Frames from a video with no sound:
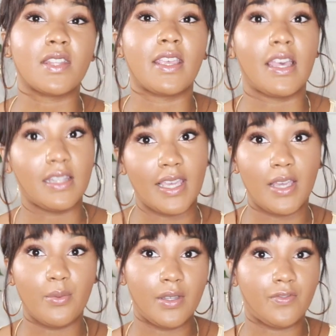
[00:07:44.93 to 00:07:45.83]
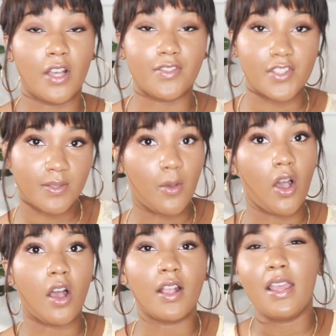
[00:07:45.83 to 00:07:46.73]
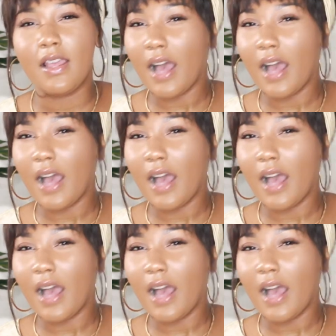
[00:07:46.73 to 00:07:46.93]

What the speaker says: like LA. We've got the smog.